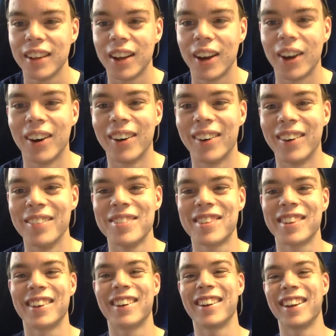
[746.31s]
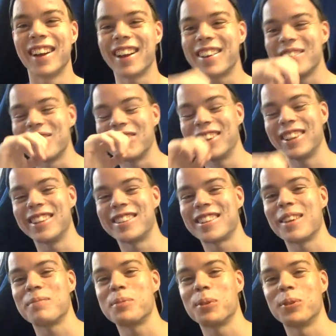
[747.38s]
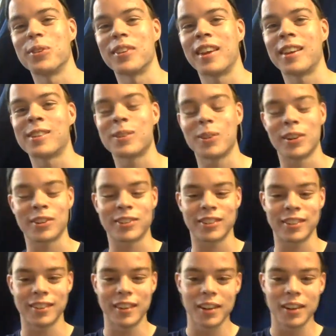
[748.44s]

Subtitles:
Oh, I'm sorry, I completely skipped over Zach's question.